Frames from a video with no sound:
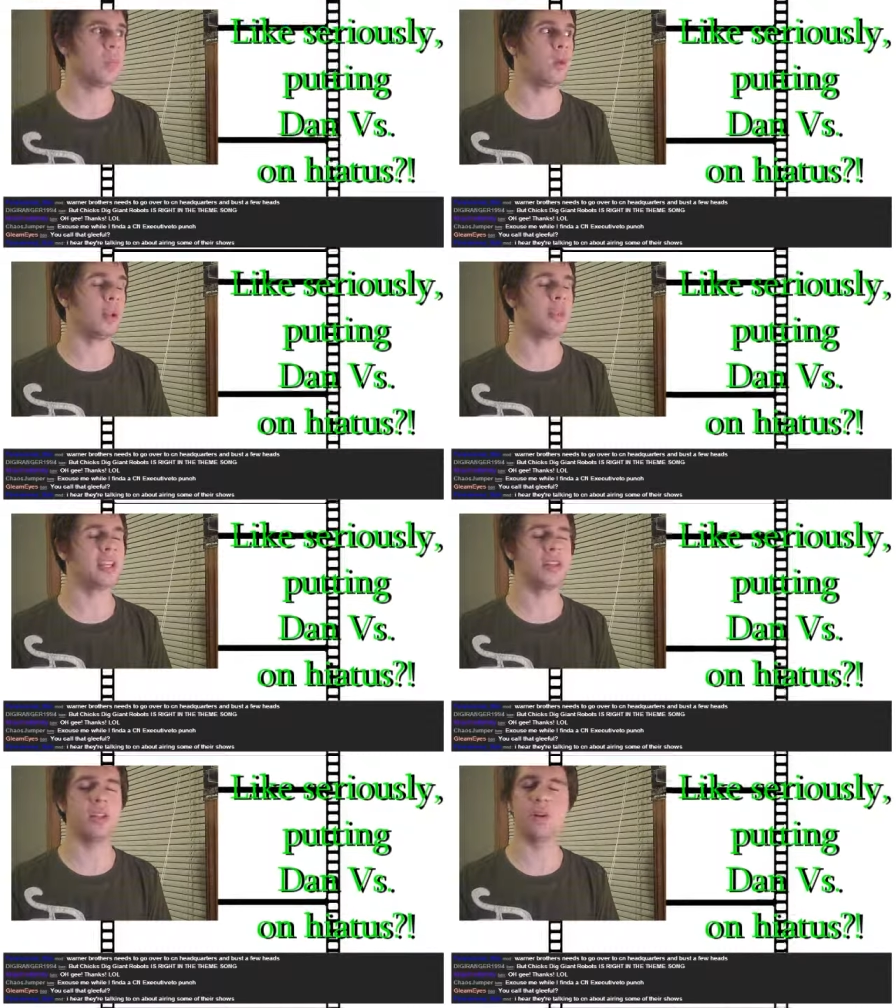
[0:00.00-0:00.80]
Well,
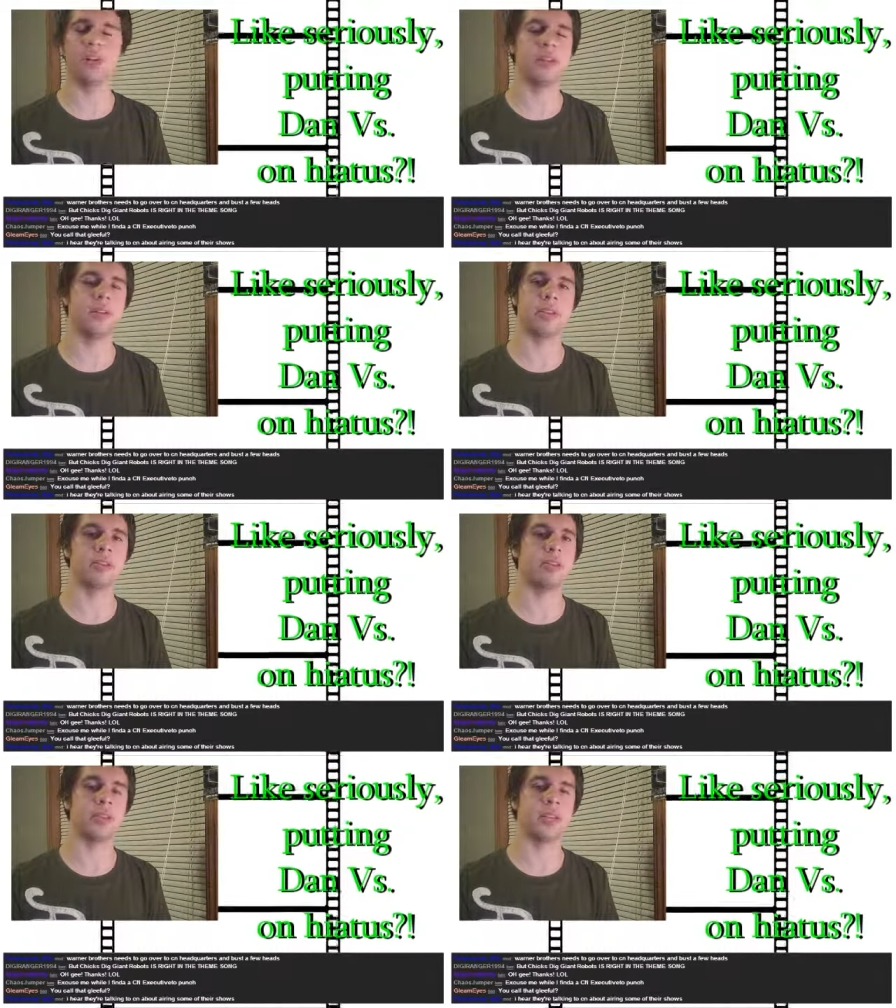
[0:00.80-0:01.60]
Nickelodeon
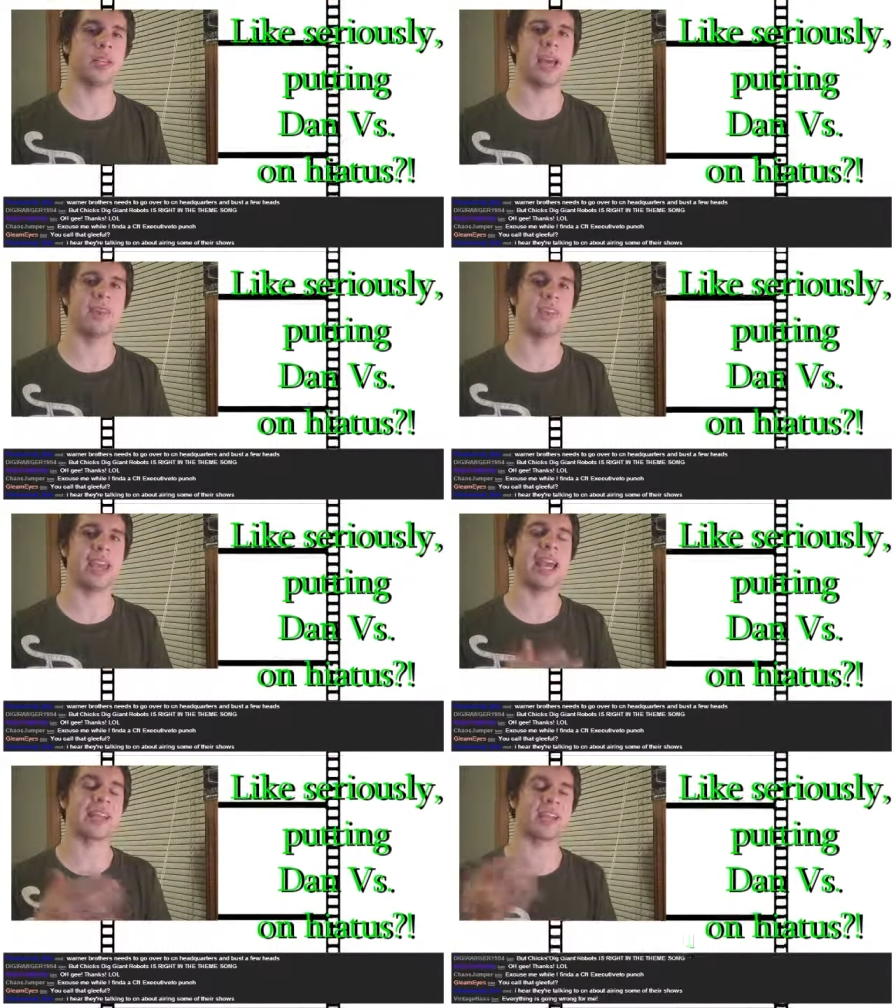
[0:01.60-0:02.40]
doesn't really have
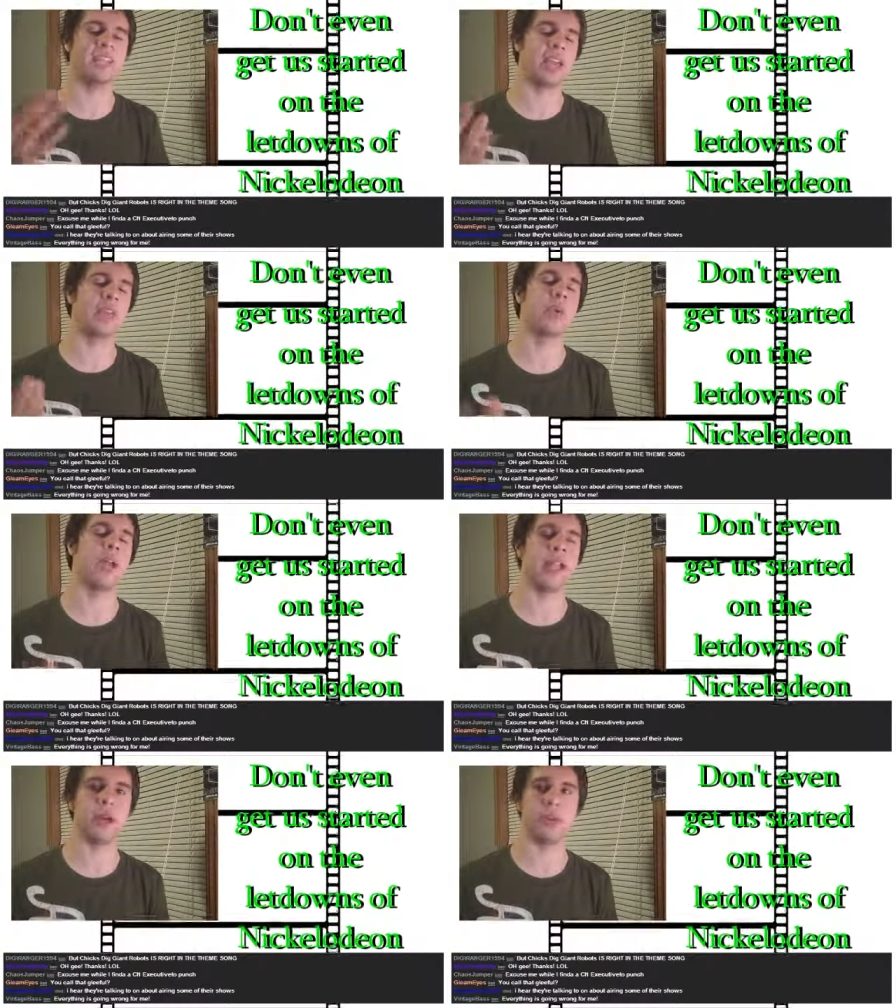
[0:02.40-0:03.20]
its act together
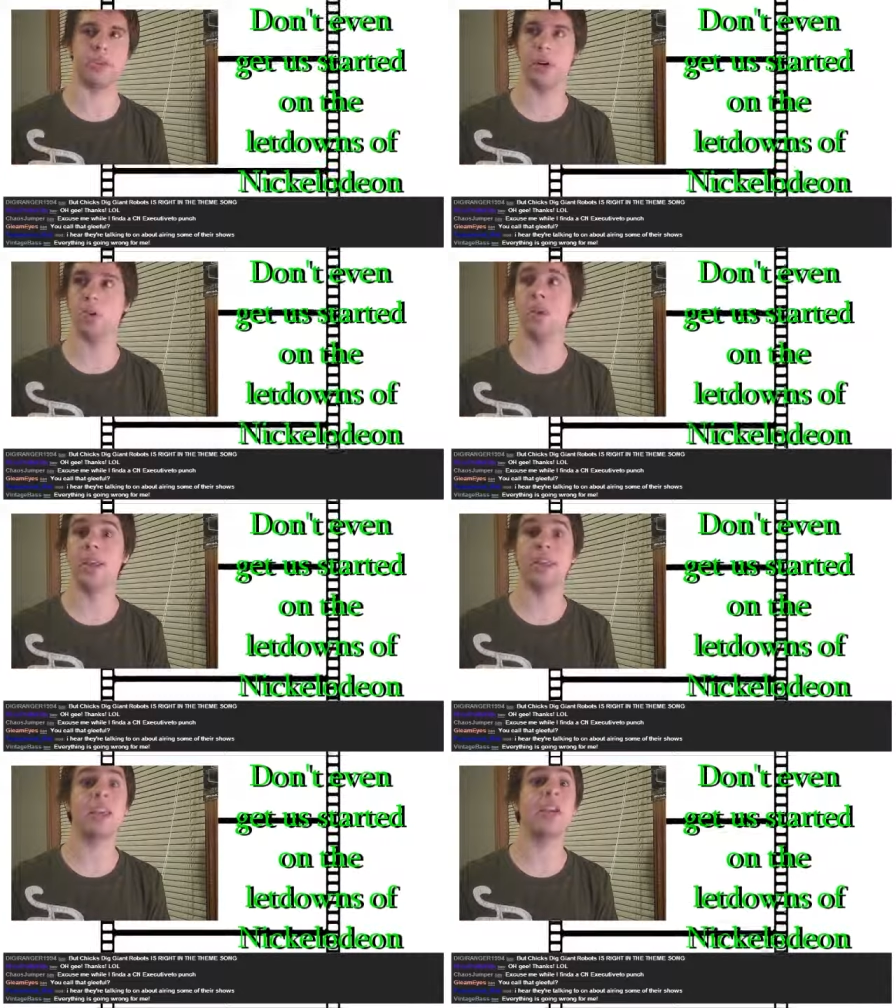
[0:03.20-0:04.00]
right now, so
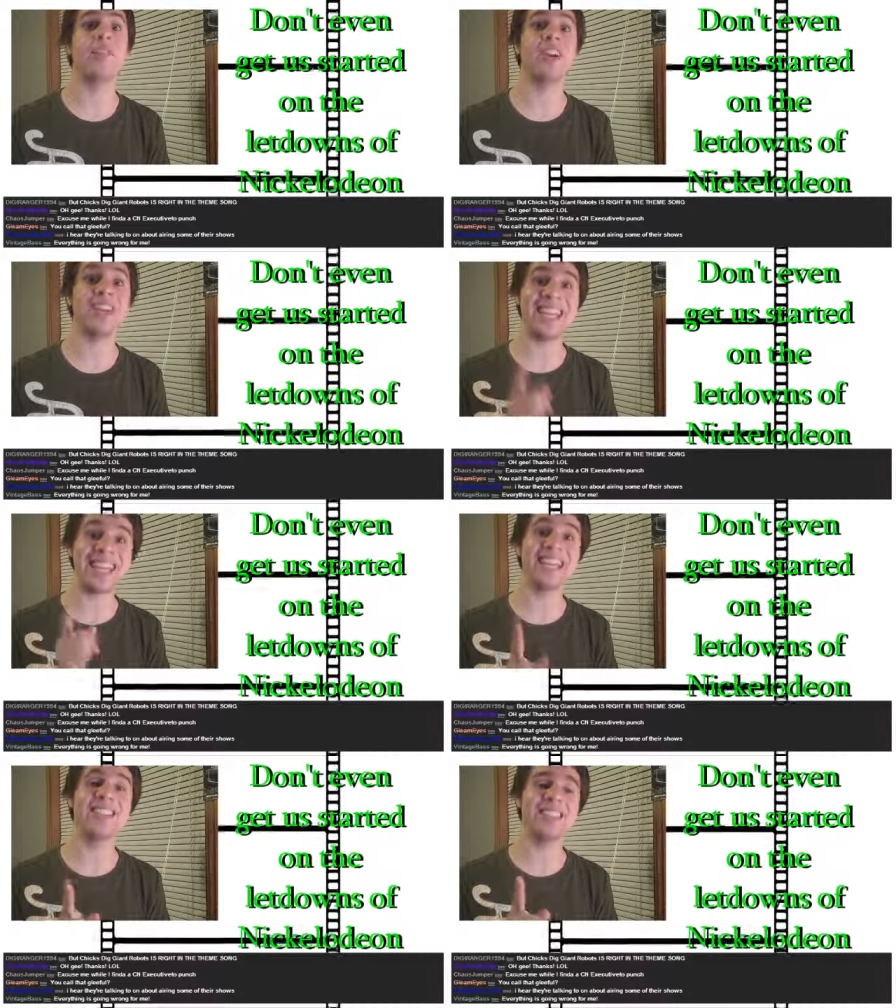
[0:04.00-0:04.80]
they could very
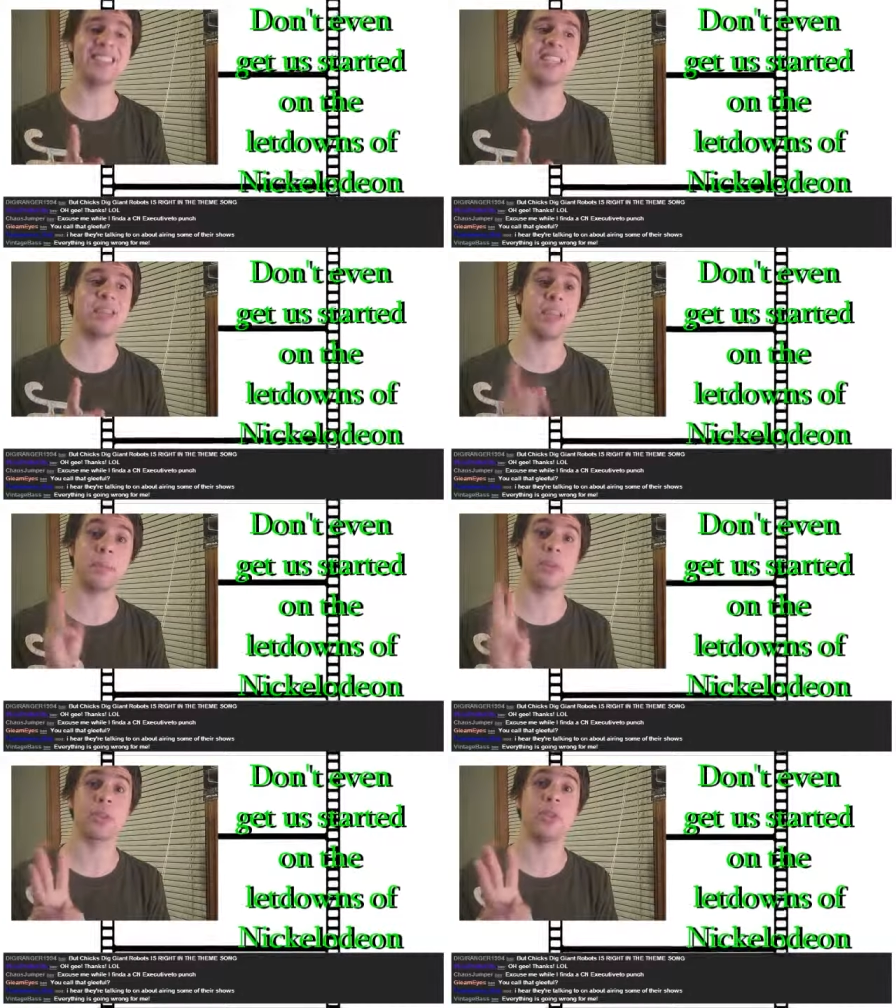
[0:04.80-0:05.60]
easily take the
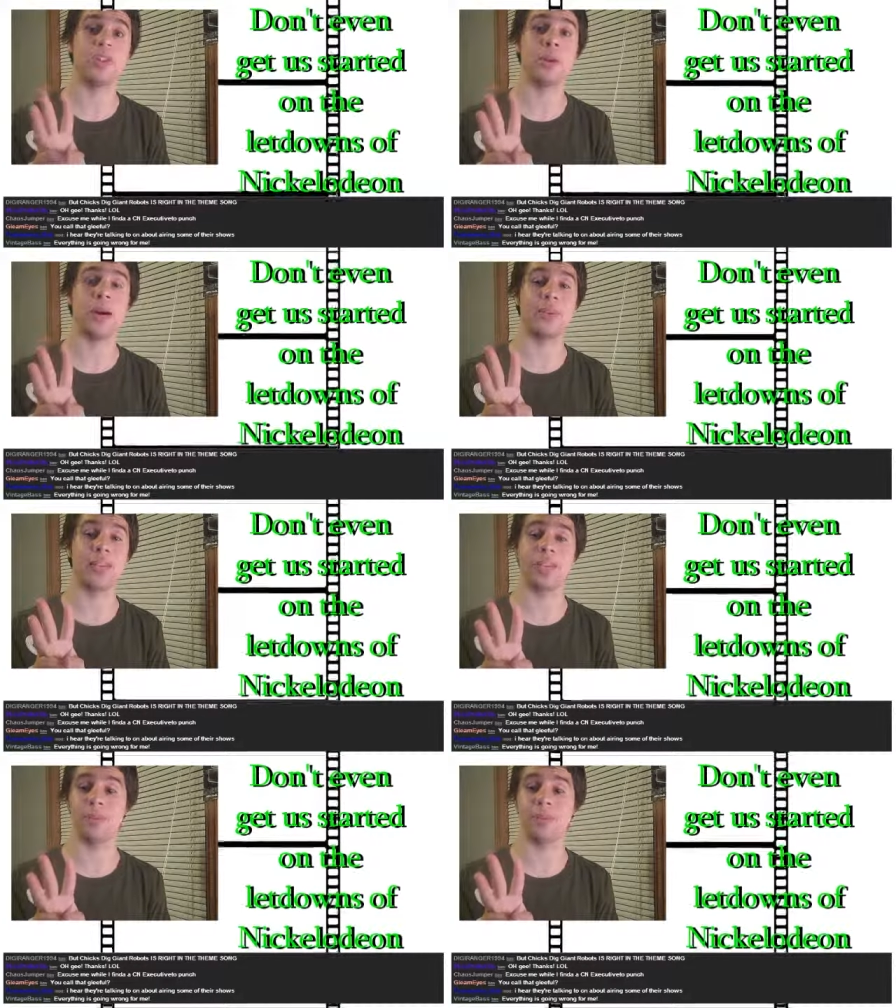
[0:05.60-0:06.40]
number three spot when
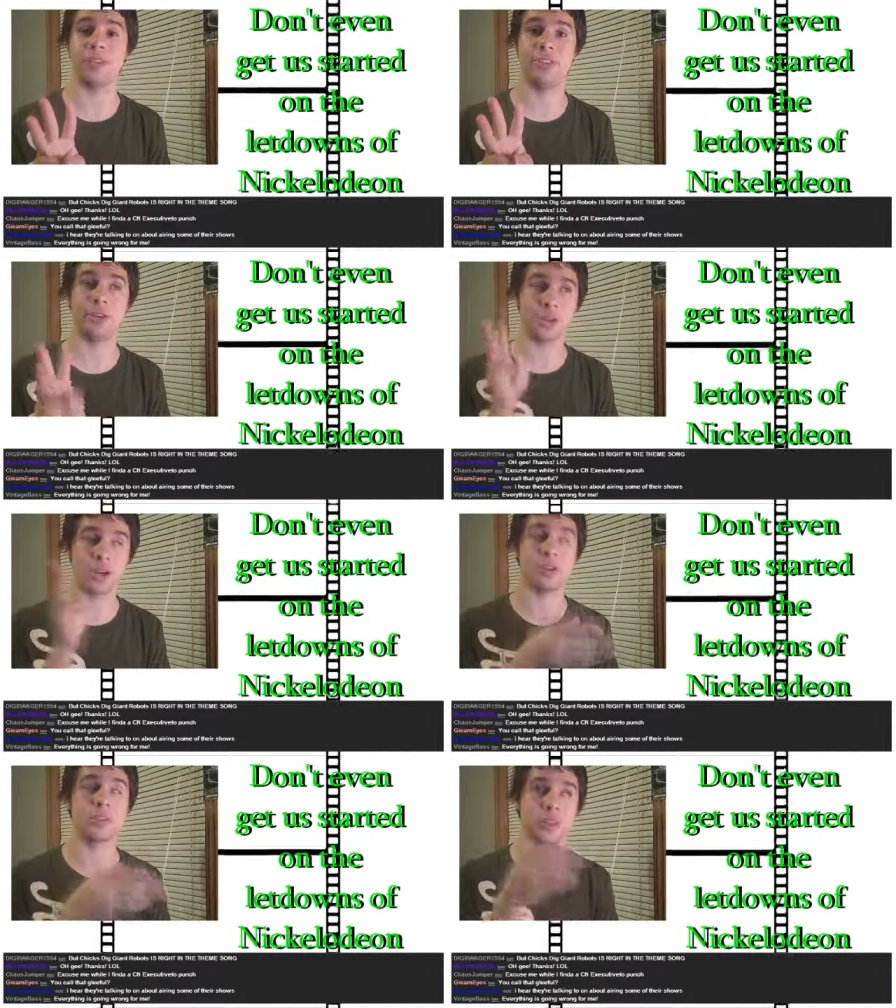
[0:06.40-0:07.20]
it comes to
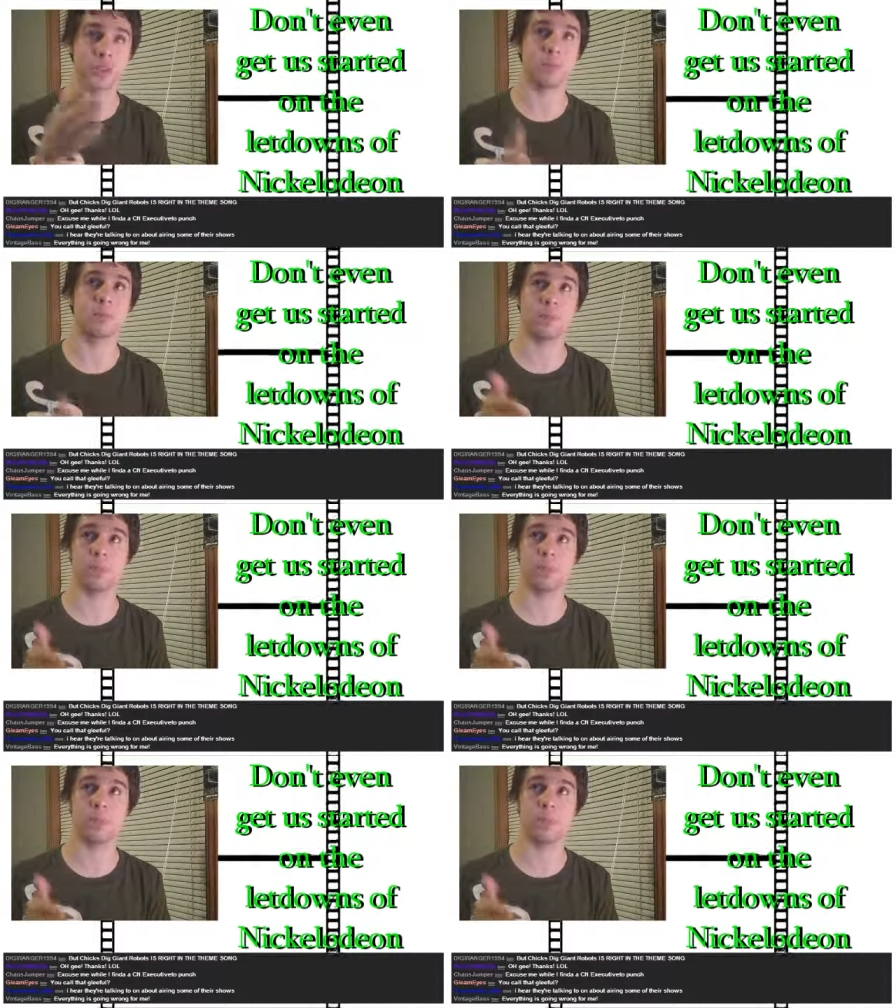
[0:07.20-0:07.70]
cartoon